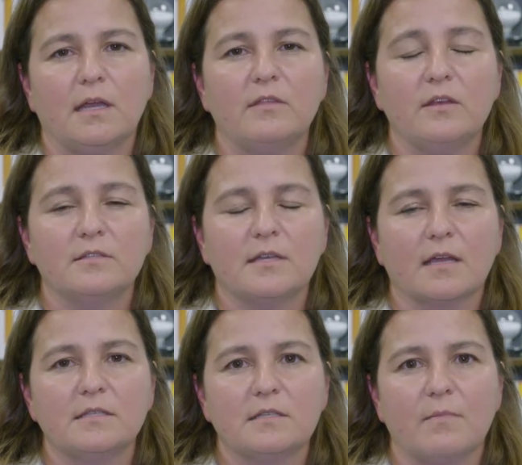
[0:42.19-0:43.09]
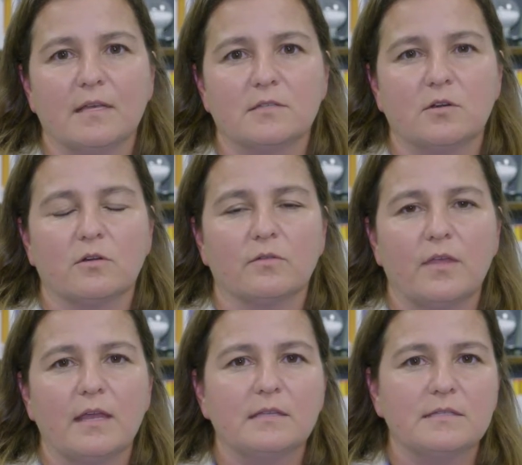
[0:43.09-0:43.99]
In their second semester,
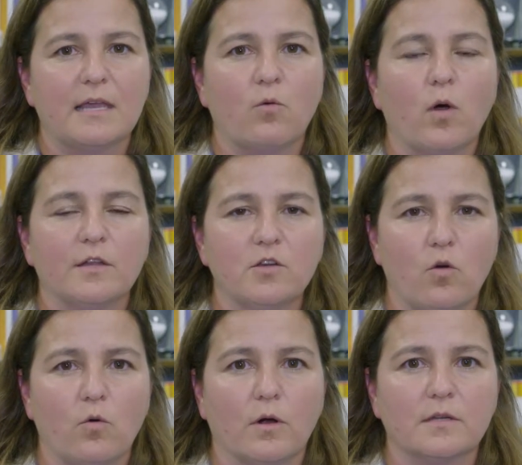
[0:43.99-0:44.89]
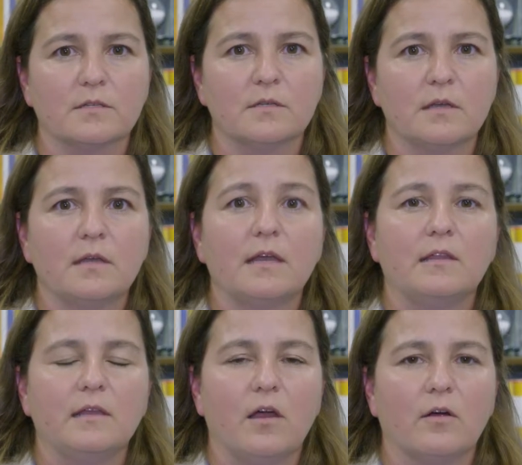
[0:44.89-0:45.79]
they can take one course
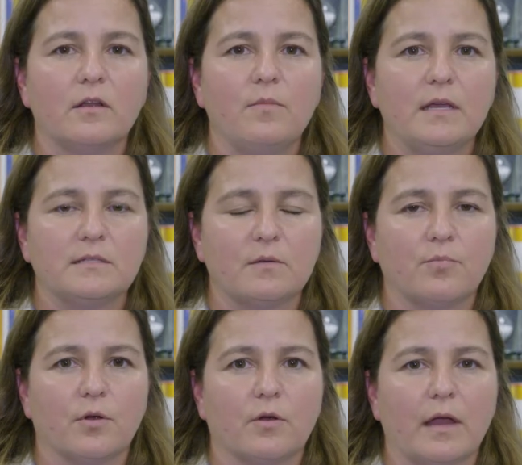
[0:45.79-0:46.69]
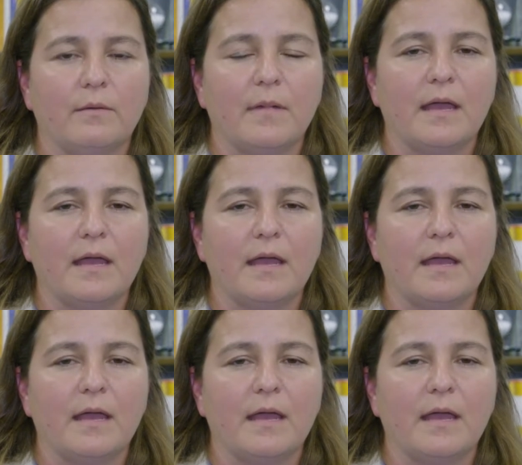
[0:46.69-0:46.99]
in the RN to BSN program